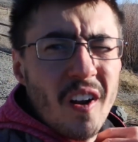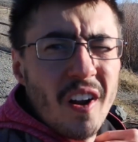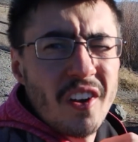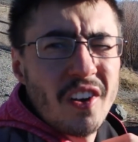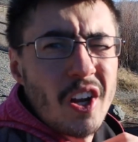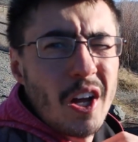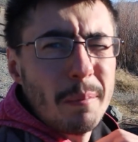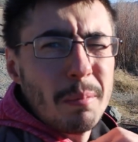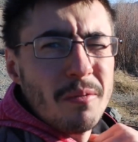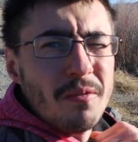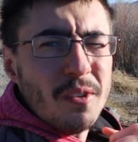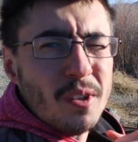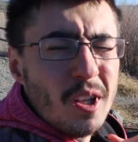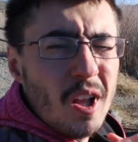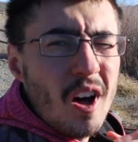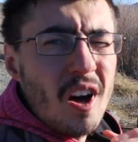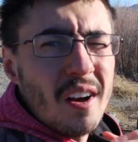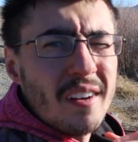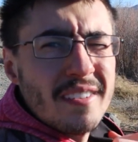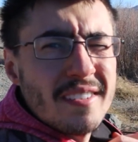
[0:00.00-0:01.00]
on top of a
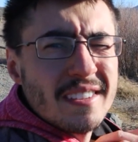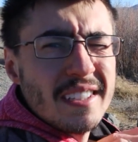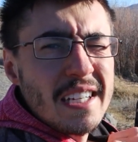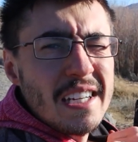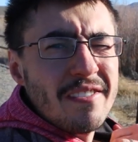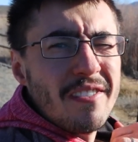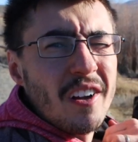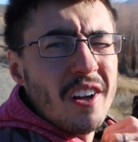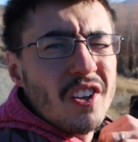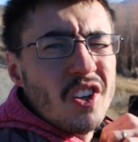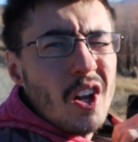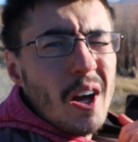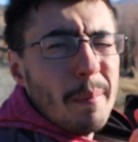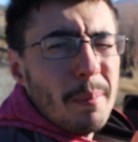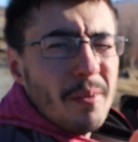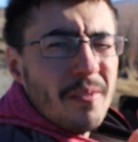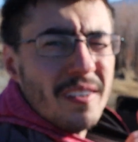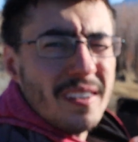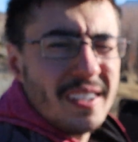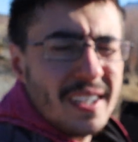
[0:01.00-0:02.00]
long sleeve, on
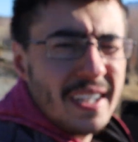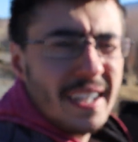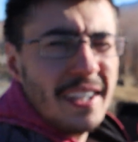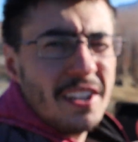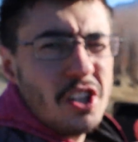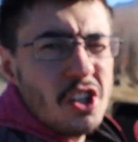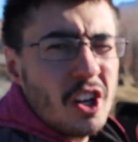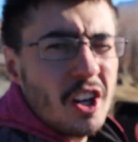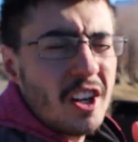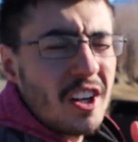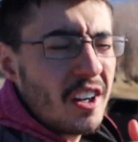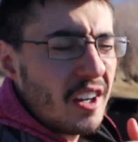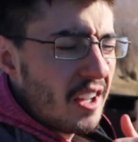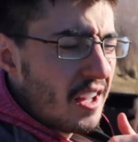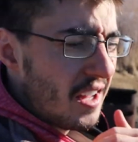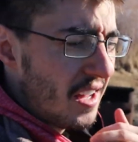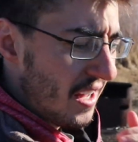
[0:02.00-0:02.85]
top of a t-shirt.